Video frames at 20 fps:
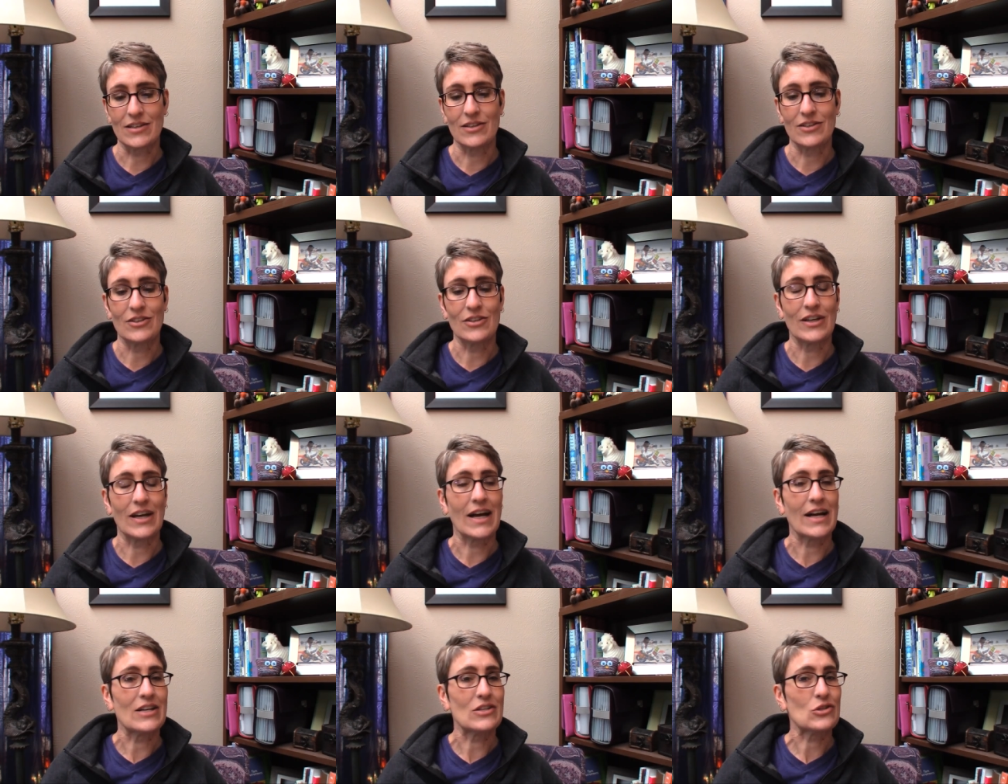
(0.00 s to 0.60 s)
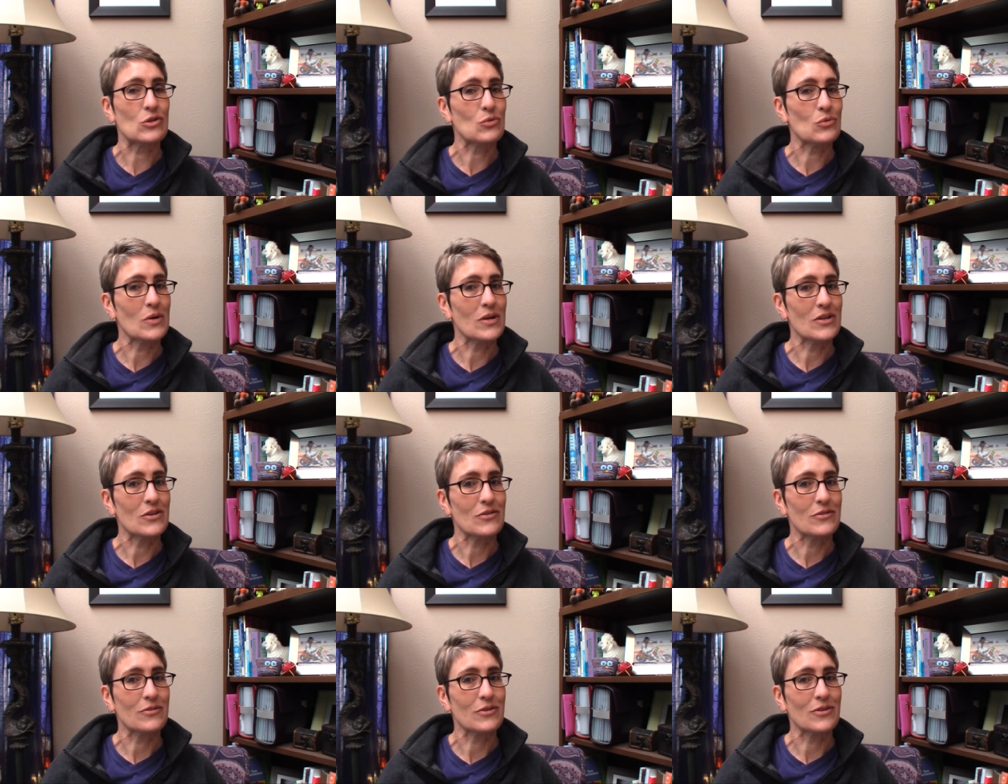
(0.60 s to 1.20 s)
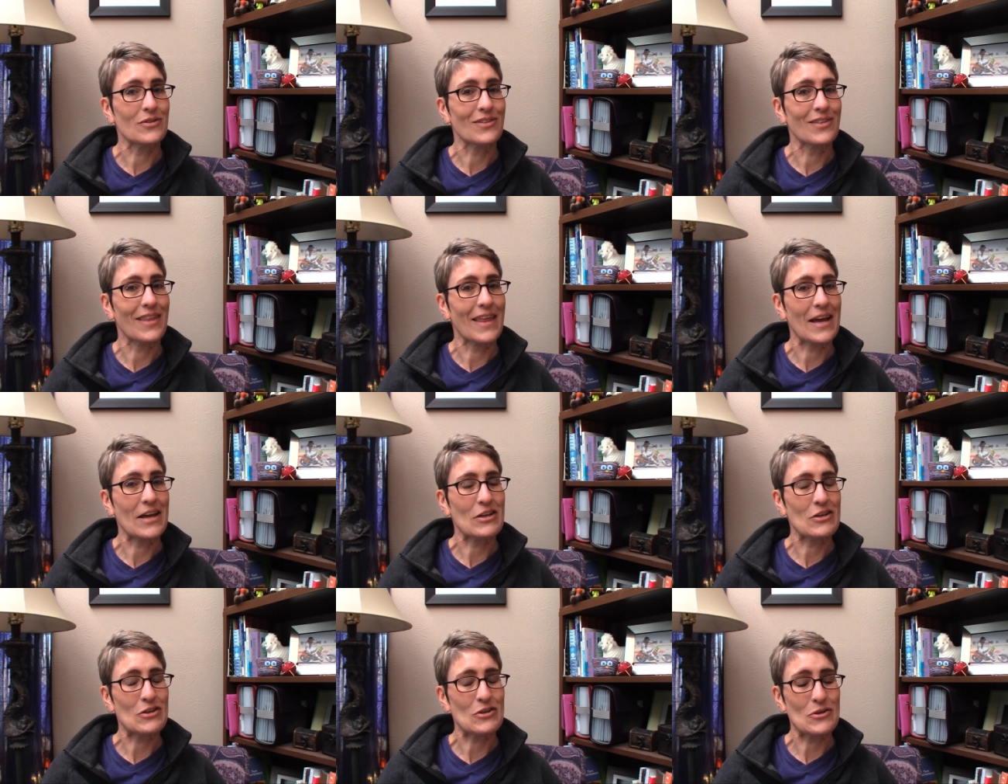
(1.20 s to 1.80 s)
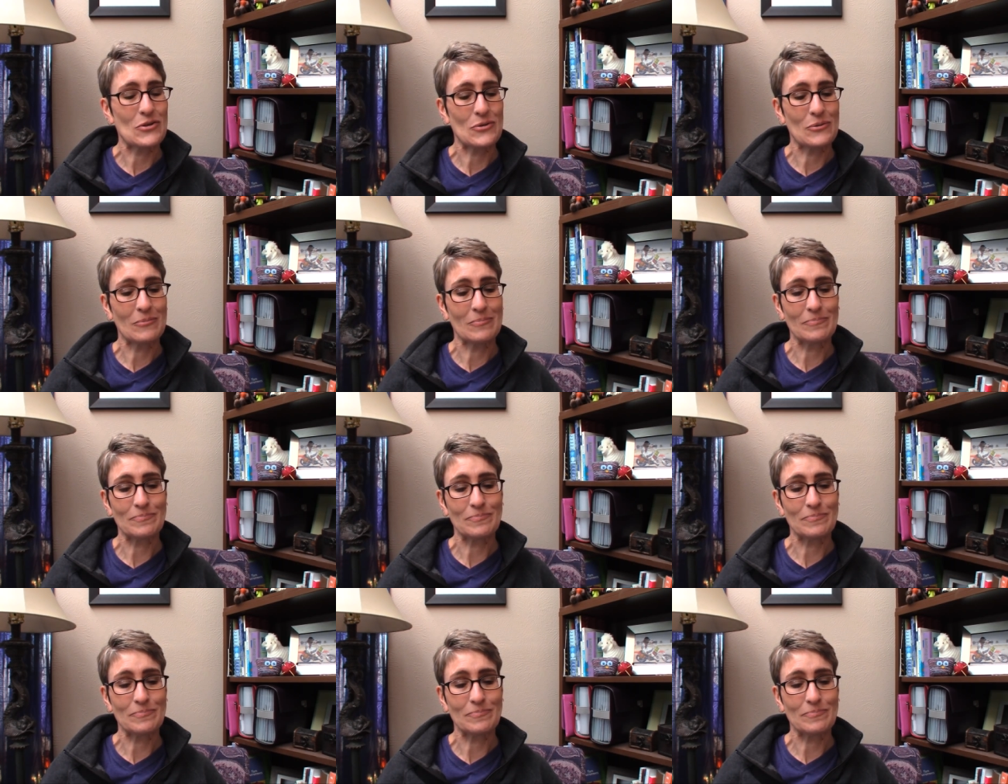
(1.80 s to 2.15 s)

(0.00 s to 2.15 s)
You guys are wonderful. Thank you.